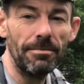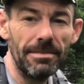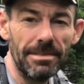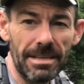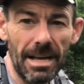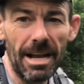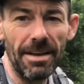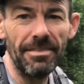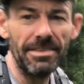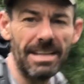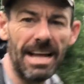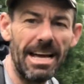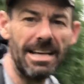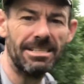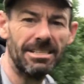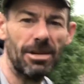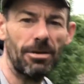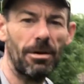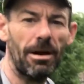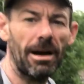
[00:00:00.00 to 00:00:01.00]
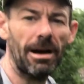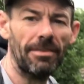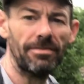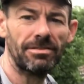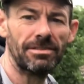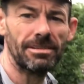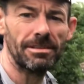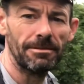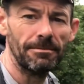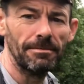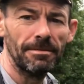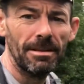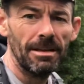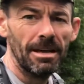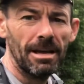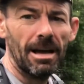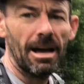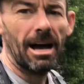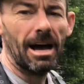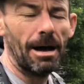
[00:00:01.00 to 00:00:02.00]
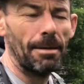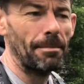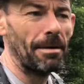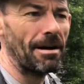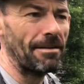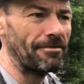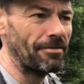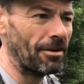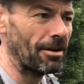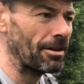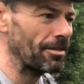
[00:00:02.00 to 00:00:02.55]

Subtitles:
it's kind of a day of two halves. I follow